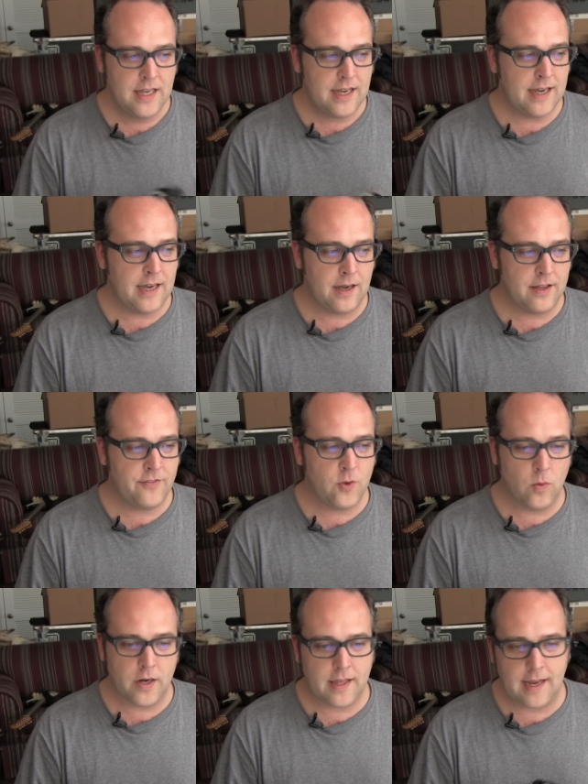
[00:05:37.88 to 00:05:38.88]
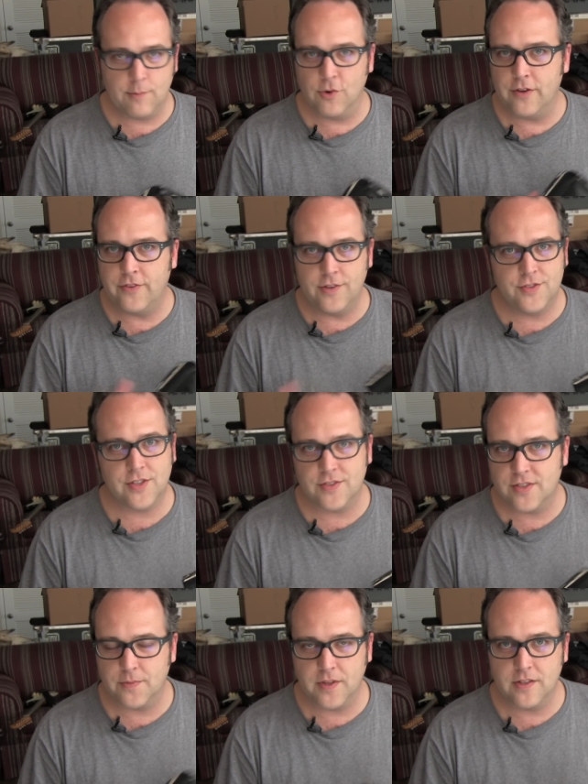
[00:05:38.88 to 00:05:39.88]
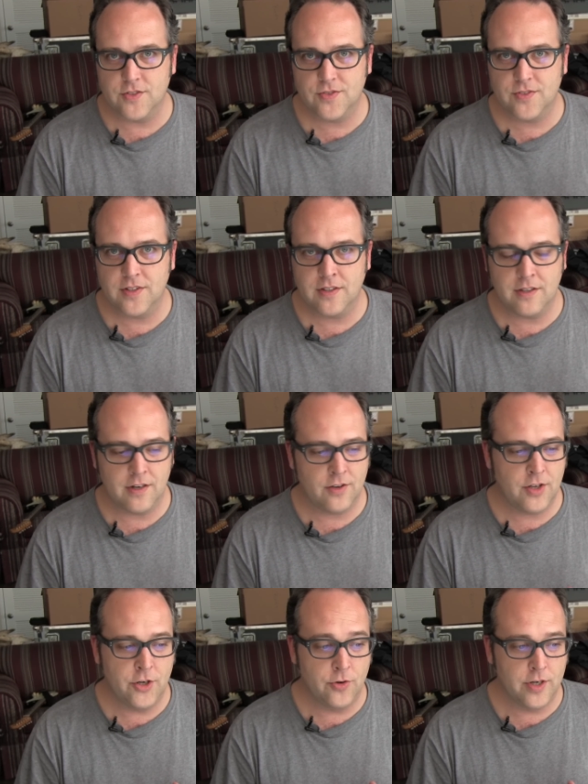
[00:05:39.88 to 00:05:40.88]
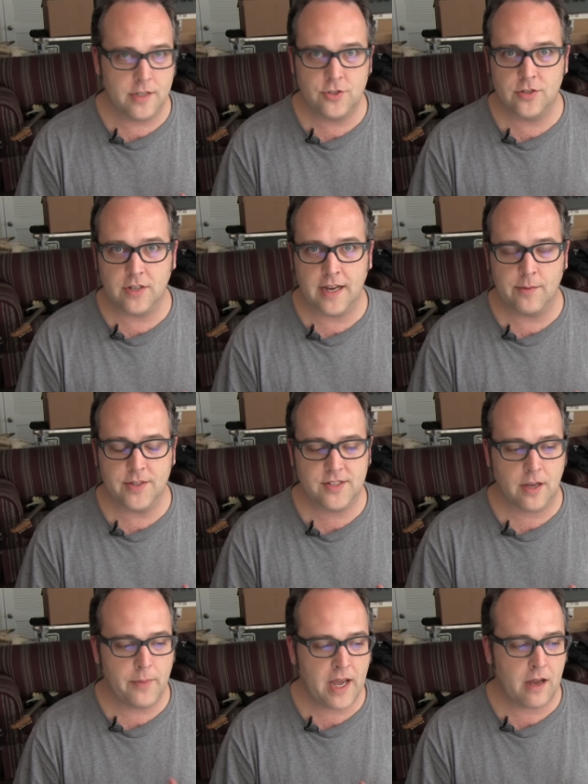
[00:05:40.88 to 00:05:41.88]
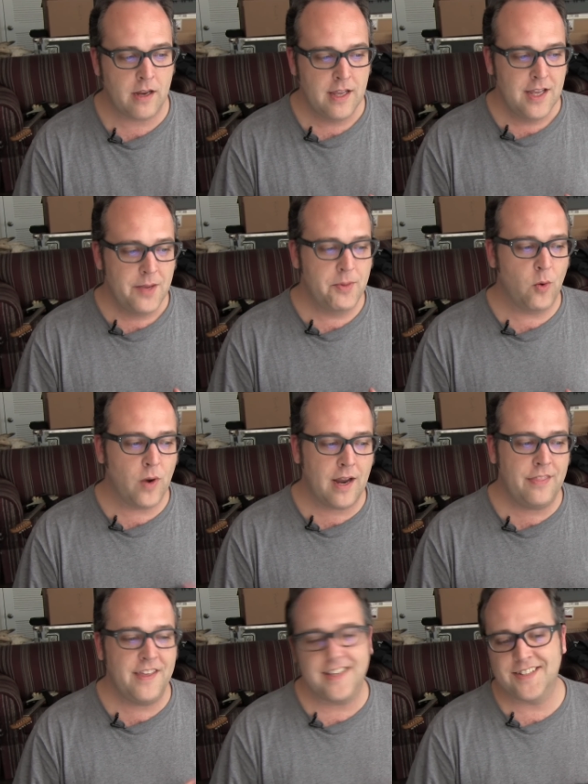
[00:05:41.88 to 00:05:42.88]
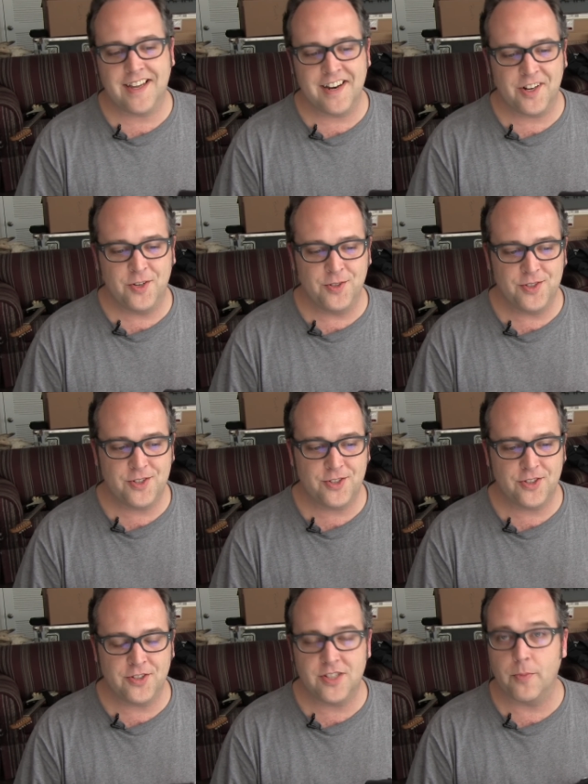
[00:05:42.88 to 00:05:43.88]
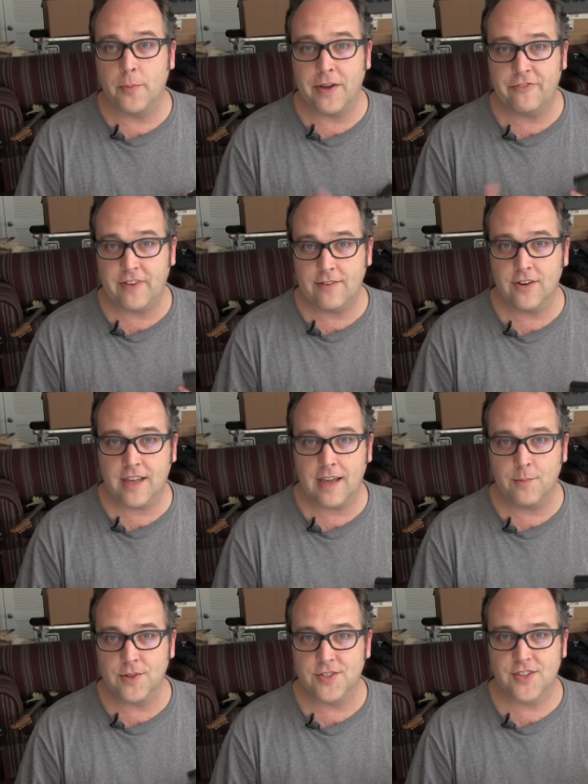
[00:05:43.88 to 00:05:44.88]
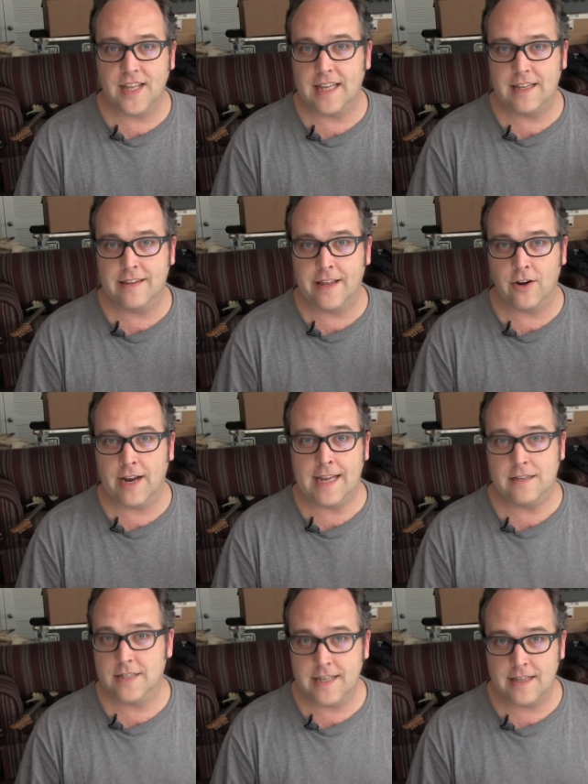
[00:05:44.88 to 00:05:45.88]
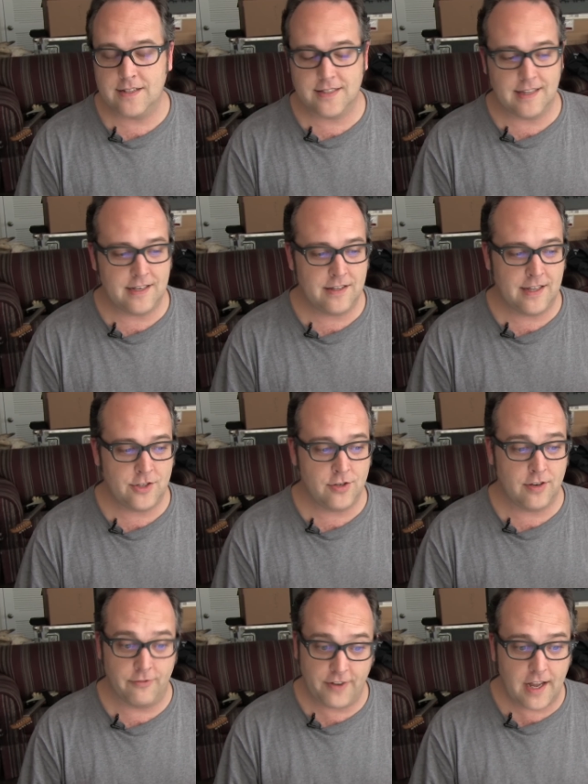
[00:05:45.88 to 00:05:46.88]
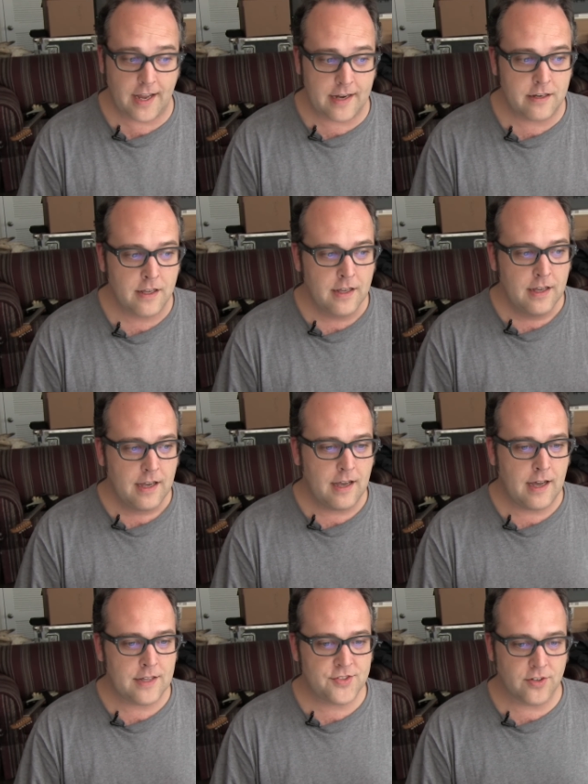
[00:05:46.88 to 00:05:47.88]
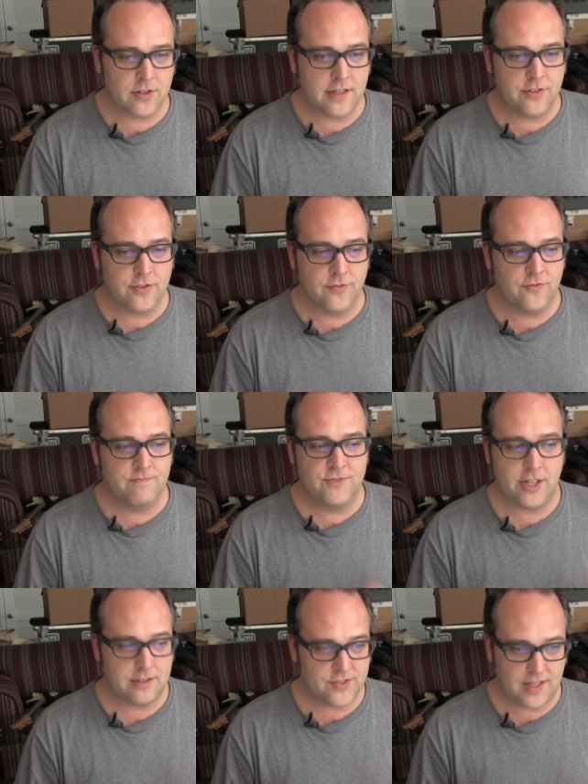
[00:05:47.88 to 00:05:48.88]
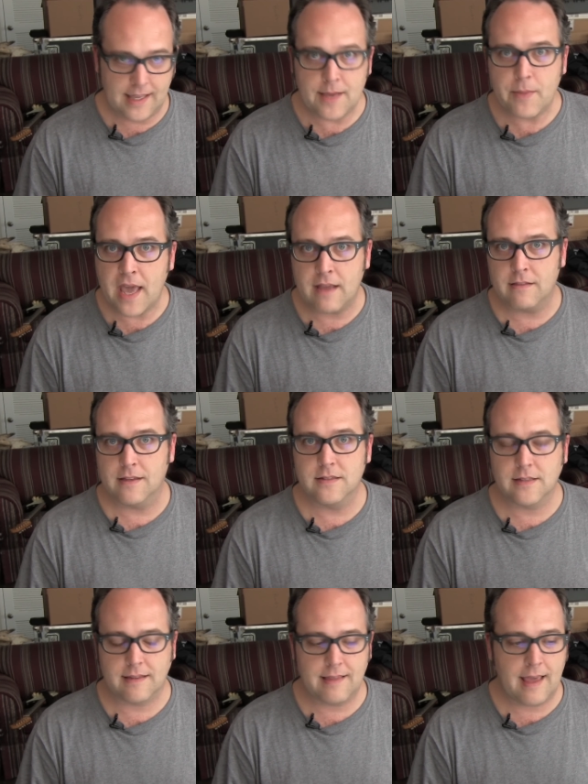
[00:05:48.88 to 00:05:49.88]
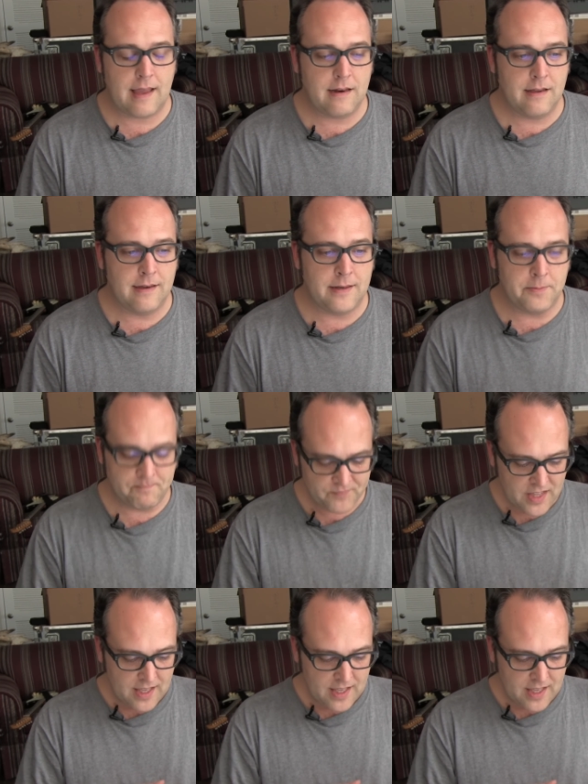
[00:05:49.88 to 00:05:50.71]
uh, if you want camera reviews on something that's uh, you know a newer digital camera that's come out. But what I think it's kind of cool is to show you some of my favorite cameras that that are antiques that that you can find uh, certainly through channels like eBay and things like that. Um,